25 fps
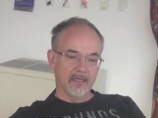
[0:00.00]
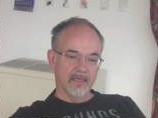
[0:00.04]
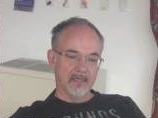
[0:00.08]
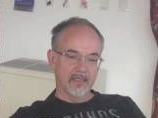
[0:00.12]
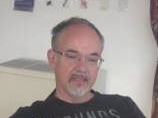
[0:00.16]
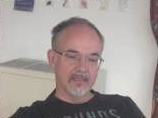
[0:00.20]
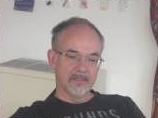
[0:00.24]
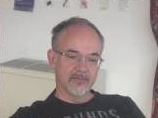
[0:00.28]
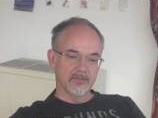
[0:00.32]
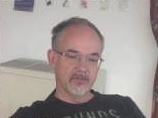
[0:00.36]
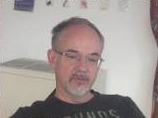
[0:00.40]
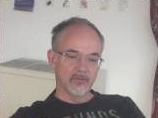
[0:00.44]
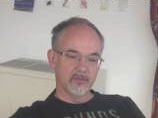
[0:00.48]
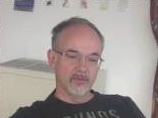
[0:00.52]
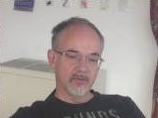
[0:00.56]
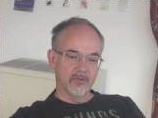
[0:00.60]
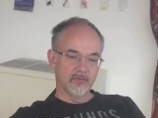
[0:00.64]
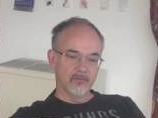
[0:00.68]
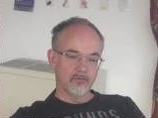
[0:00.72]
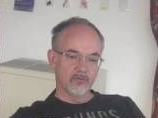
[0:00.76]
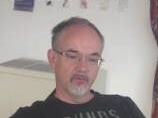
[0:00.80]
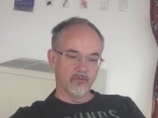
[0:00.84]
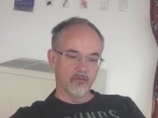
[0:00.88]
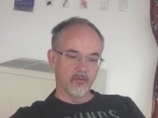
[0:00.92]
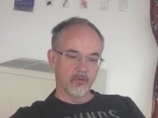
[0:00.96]
as a
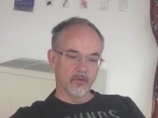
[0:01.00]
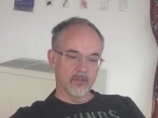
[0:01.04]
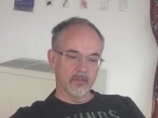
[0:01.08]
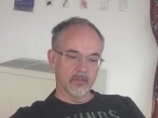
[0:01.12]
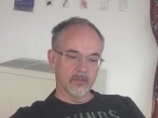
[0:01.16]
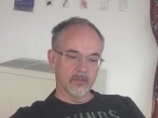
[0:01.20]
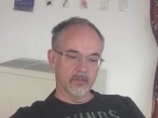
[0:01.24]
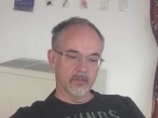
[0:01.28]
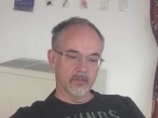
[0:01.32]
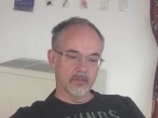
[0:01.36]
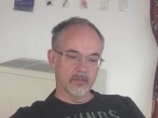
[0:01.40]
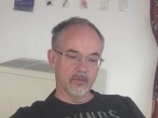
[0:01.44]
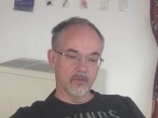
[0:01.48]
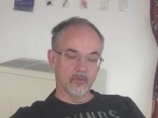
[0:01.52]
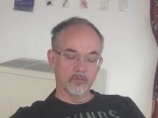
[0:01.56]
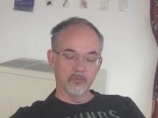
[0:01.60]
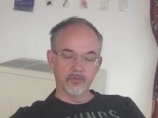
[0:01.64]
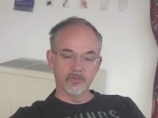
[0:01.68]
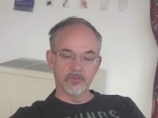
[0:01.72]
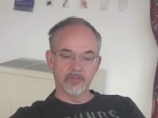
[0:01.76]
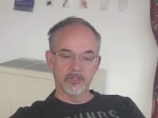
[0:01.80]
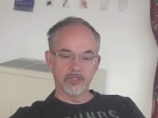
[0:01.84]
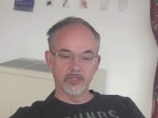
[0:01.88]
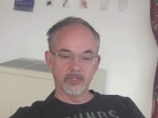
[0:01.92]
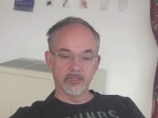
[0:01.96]
student for
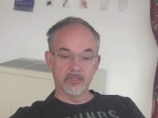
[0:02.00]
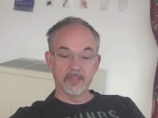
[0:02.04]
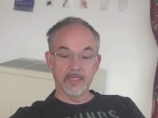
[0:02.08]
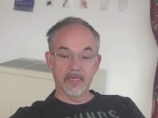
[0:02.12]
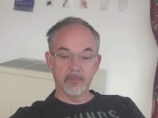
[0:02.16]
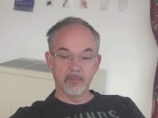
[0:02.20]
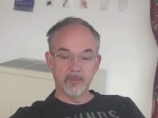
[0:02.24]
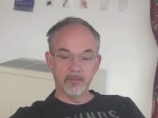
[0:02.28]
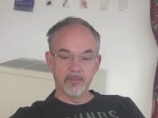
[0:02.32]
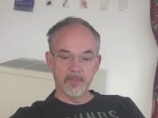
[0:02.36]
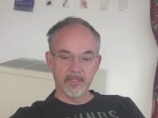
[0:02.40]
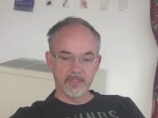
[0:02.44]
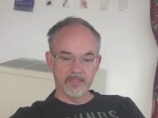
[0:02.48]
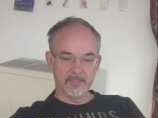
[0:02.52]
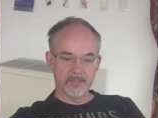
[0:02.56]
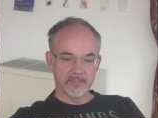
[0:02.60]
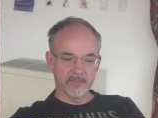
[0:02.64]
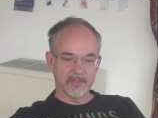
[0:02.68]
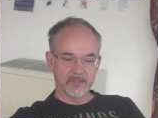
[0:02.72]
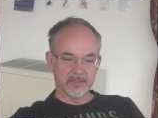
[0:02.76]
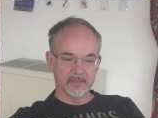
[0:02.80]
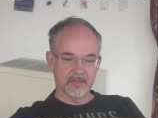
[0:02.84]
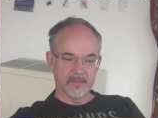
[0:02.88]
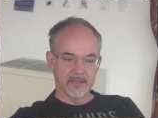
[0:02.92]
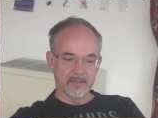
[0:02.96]
composition and double
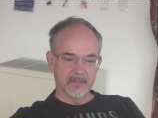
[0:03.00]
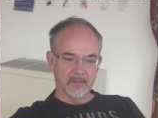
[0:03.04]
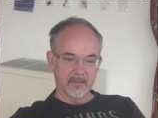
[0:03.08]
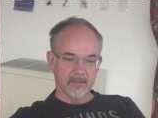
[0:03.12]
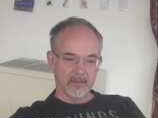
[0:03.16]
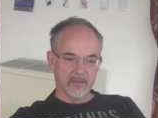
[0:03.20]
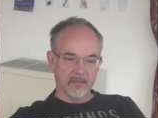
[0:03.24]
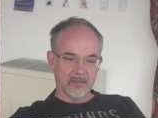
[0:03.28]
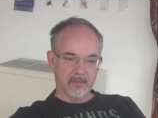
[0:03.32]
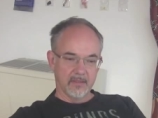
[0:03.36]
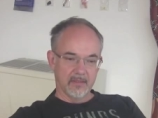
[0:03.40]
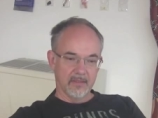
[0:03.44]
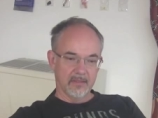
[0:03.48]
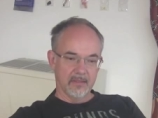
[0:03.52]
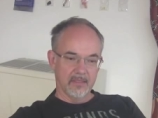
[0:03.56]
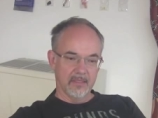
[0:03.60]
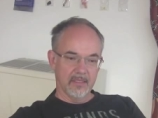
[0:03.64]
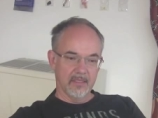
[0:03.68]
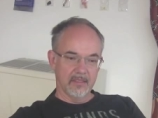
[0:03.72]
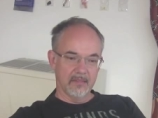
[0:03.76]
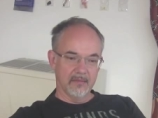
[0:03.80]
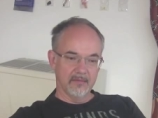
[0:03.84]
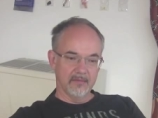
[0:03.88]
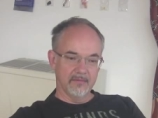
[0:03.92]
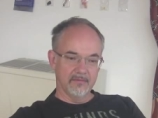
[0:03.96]
bass,
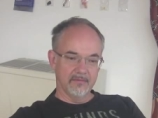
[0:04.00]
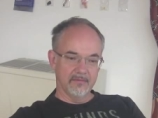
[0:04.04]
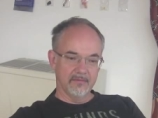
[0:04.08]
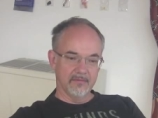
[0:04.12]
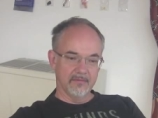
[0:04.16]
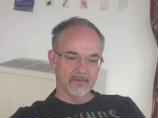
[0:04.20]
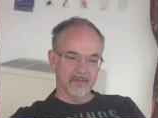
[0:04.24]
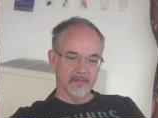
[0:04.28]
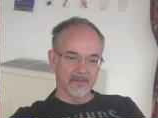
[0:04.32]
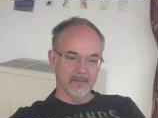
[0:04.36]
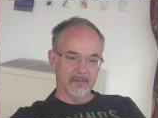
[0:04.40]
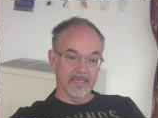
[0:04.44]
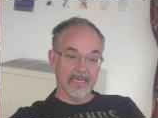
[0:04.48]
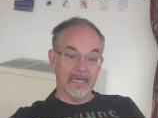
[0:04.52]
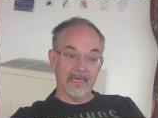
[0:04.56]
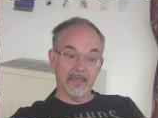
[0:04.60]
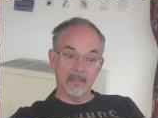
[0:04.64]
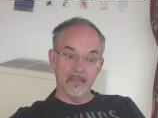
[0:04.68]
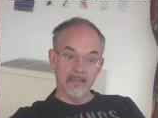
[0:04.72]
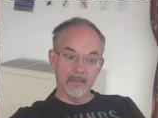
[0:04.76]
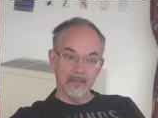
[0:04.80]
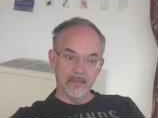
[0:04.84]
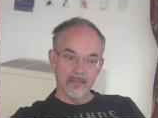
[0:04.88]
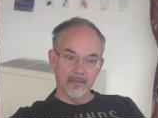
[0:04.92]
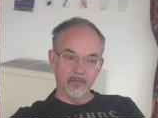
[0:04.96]
and uh,
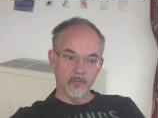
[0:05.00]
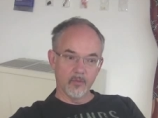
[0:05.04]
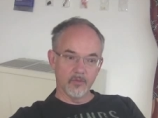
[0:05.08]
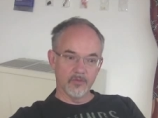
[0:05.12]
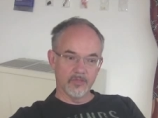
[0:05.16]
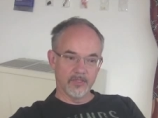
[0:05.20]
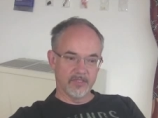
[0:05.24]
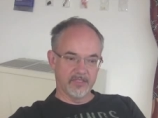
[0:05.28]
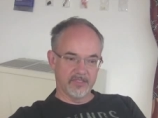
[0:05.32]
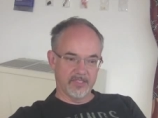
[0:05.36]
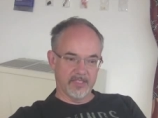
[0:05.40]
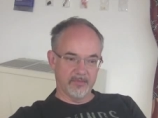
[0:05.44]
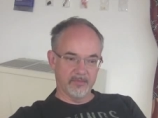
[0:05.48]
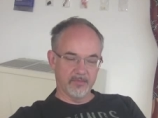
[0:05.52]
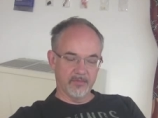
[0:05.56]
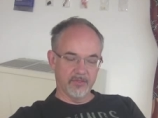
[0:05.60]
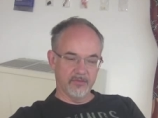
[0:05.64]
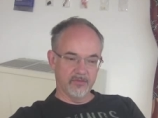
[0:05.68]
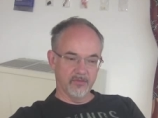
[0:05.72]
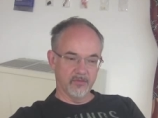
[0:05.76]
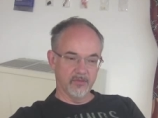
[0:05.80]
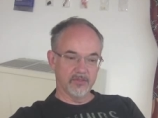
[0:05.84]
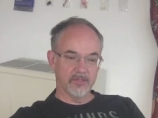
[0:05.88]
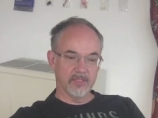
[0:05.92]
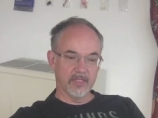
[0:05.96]
luckily I was
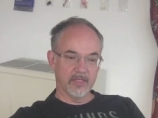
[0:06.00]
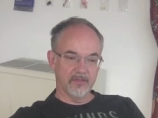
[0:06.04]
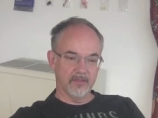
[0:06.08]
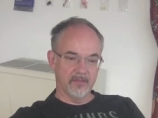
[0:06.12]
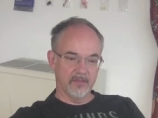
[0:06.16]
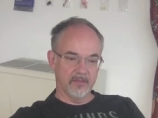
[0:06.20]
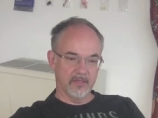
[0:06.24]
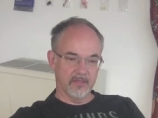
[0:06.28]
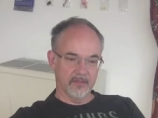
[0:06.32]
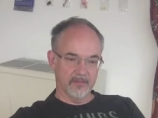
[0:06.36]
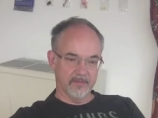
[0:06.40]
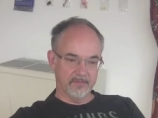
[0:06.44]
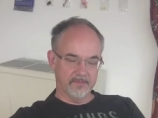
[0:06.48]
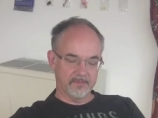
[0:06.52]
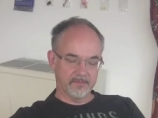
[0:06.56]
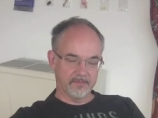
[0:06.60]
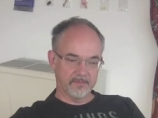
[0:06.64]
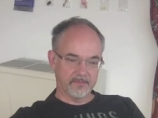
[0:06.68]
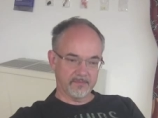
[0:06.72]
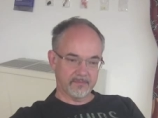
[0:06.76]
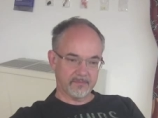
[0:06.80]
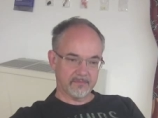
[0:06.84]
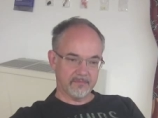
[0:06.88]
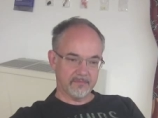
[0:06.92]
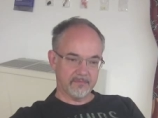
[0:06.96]
accepted to study there.
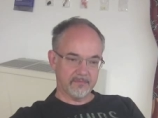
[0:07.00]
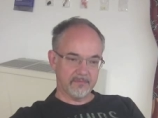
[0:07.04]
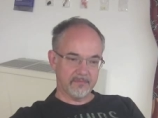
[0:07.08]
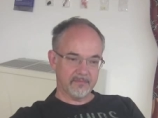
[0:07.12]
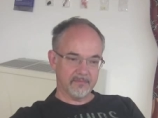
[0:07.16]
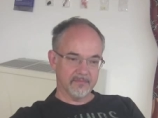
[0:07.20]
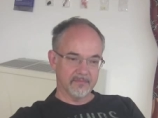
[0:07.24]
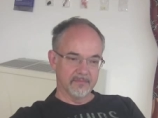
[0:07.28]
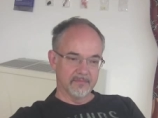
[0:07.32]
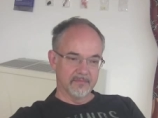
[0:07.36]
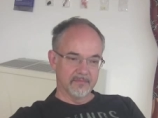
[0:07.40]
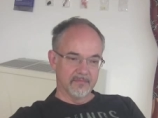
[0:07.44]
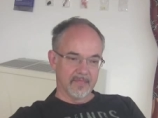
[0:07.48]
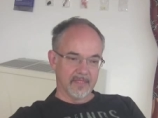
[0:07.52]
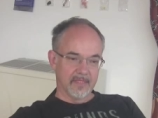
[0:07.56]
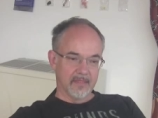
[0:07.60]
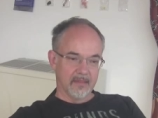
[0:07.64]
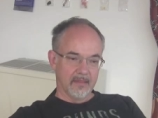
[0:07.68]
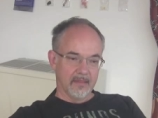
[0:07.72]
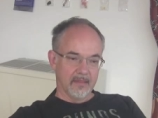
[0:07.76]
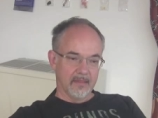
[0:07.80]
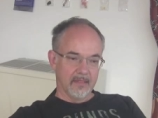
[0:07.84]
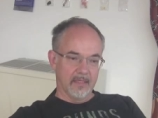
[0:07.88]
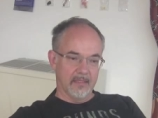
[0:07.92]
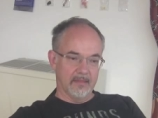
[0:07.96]

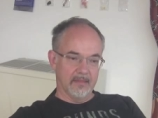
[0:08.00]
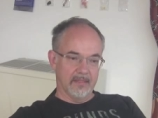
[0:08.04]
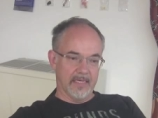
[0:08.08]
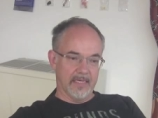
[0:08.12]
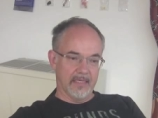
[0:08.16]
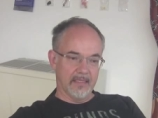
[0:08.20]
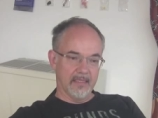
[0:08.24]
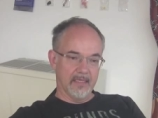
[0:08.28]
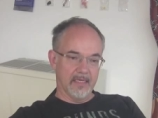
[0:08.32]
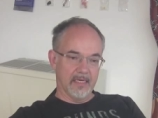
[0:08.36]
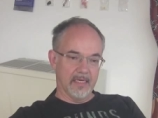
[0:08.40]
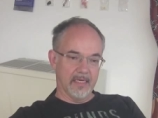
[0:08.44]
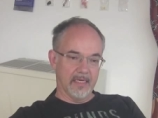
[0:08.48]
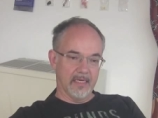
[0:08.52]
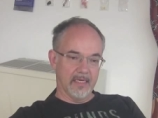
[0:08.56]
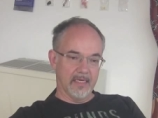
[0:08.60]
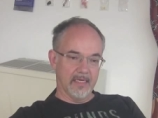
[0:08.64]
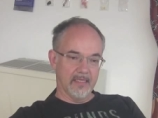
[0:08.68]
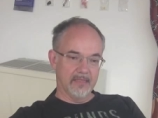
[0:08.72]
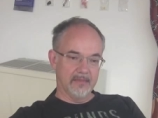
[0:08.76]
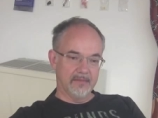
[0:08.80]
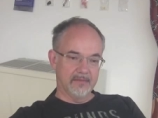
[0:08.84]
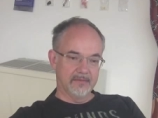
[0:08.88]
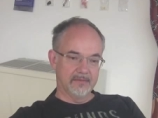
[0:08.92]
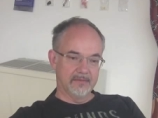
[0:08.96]
And then
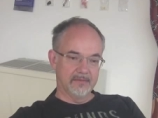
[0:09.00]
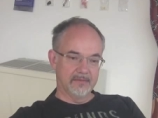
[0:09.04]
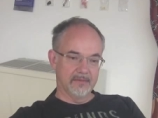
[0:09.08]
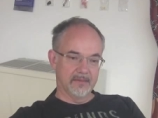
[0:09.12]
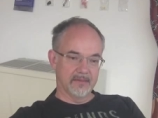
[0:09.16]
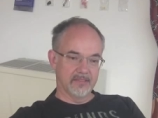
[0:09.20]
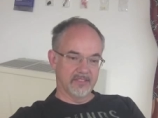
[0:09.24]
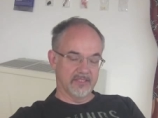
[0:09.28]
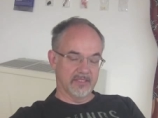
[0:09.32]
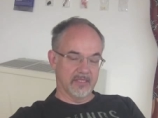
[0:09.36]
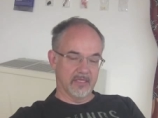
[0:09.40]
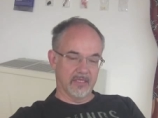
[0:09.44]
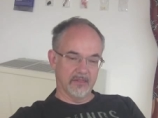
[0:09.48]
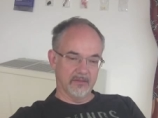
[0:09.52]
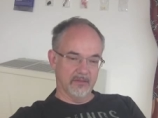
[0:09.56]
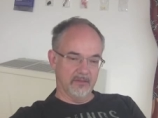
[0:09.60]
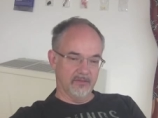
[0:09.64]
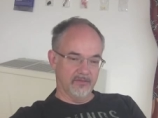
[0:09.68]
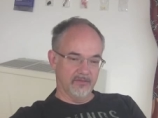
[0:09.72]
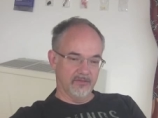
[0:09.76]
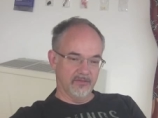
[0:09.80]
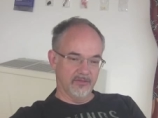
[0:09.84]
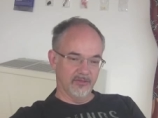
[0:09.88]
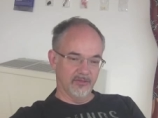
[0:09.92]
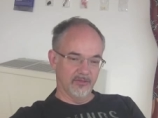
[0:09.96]
I started